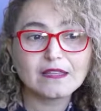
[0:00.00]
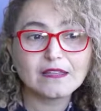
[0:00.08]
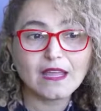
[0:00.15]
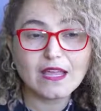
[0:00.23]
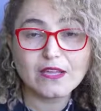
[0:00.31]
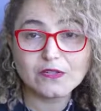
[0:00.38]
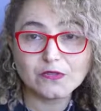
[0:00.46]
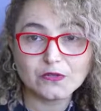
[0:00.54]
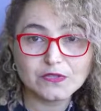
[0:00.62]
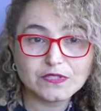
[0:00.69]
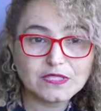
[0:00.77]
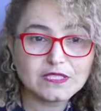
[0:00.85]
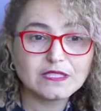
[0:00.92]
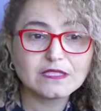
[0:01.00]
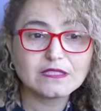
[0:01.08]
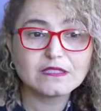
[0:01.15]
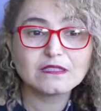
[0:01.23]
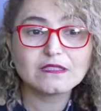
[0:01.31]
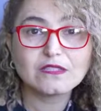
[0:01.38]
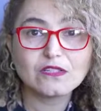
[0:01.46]
diagnosis,
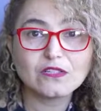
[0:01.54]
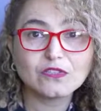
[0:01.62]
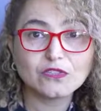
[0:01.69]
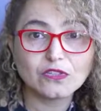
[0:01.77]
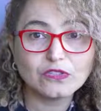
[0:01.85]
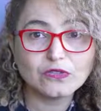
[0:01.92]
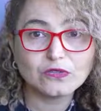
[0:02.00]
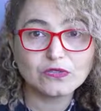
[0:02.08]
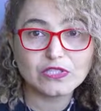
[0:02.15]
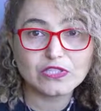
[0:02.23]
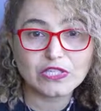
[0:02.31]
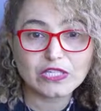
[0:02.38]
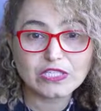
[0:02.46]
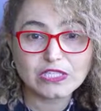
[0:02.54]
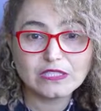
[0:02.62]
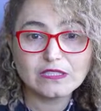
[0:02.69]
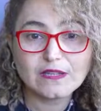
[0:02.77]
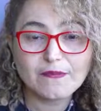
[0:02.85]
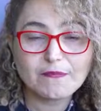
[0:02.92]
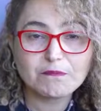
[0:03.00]
shot or
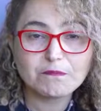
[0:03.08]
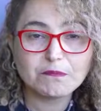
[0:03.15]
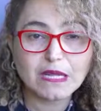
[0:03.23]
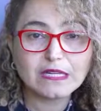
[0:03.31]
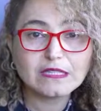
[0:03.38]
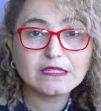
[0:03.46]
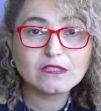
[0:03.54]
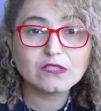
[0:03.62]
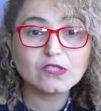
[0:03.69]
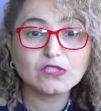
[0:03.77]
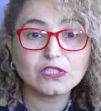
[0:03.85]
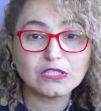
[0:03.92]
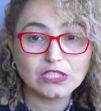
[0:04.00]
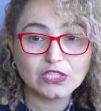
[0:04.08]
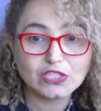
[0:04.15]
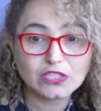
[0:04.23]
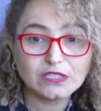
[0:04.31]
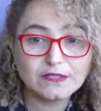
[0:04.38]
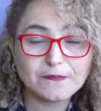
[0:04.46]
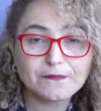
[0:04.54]
injection, medical
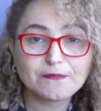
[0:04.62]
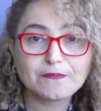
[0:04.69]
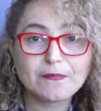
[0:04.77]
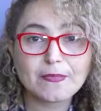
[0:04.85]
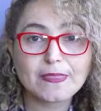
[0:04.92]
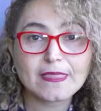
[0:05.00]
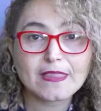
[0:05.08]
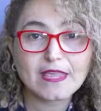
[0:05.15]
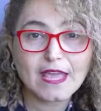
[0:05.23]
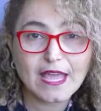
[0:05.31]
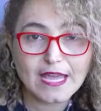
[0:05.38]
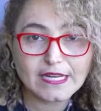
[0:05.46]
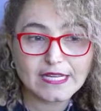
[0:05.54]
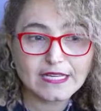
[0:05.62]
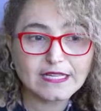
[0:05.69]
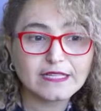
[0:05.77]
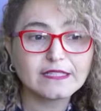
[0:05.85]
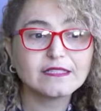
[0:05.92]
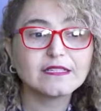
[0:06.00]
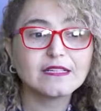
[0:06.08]
condition,
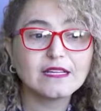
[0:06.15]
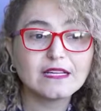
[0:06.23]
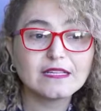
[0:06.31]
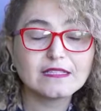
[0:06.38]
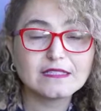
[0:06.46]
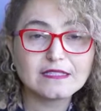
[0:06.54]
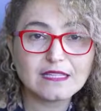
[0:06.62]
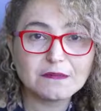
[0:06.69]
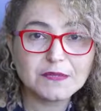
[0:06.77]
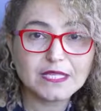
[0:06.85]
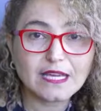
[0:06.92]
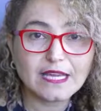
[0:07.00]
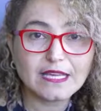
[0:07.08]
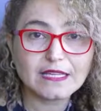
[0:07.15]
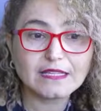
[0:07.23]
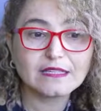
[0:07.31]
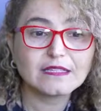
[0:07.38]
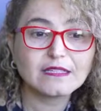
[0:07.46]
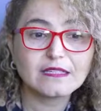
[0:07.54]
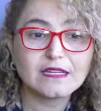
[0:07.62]
headache, stomach
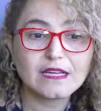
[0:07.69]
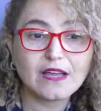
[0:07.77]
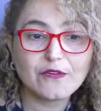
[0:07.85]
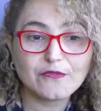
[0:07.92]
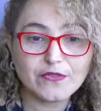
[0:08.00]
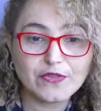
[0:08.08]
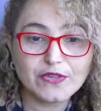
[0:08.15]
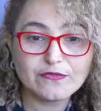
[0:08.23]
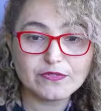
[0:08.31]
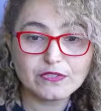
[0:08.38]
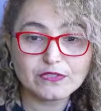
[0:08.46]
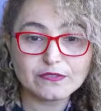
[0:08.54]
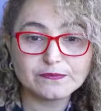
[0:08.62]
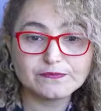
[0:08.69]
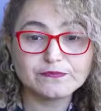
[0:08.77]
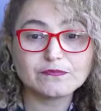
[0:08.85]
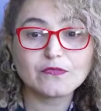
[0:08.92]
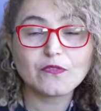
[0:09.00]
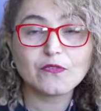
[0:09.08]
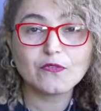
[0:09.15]
ache, fever,
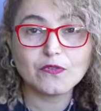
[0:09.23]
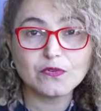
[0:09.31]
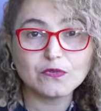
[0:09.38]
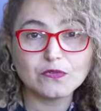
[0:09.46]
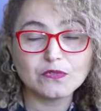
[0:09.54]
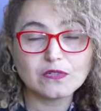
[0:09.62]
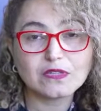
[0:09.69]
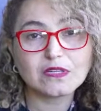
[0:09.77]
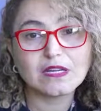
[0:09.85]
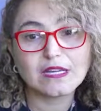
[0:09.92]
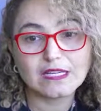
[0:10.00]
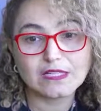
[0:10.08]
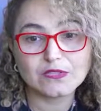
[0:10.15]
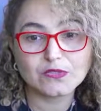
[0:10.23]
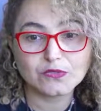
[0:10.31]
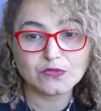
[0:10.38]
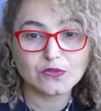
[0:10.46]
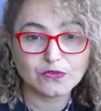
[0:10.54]
flu, and sore